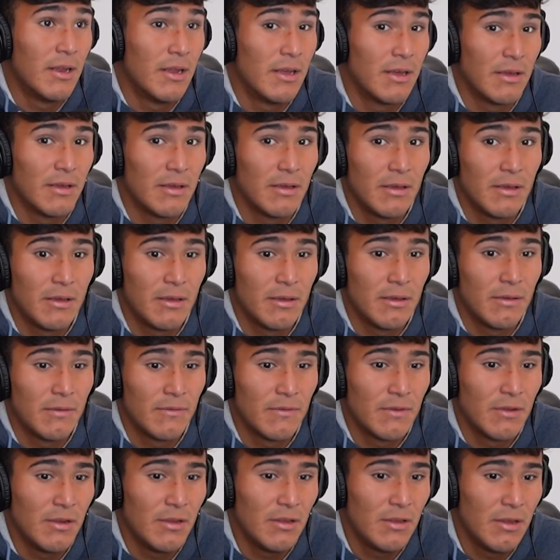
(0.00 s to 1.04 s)
like,
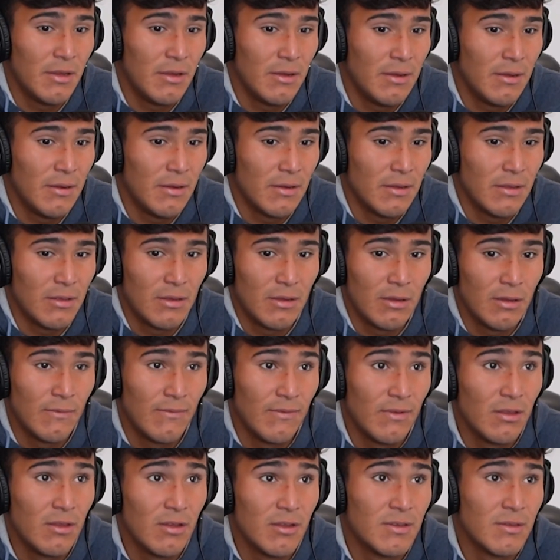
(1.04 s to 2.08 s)
if anything,
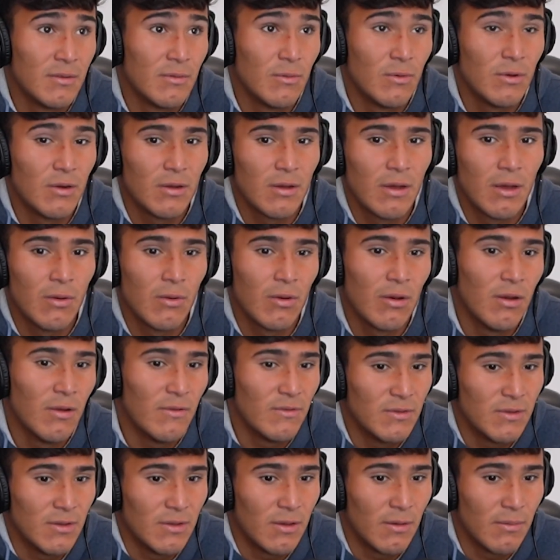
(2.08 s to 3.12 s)
if it doesn't work, I would
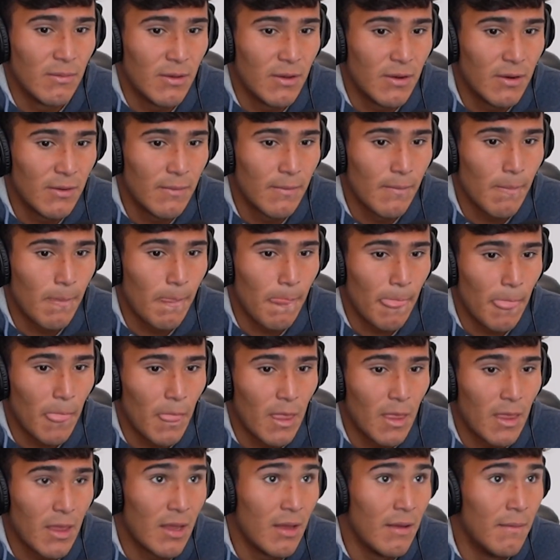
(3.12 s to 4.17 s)
love to come here
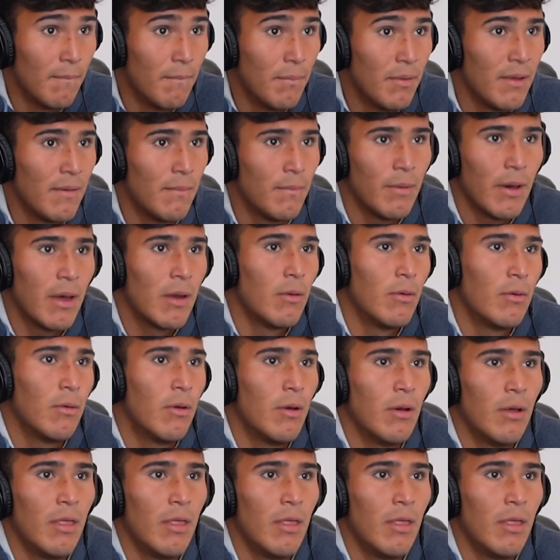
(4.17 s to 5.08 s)
and play, but I don't know how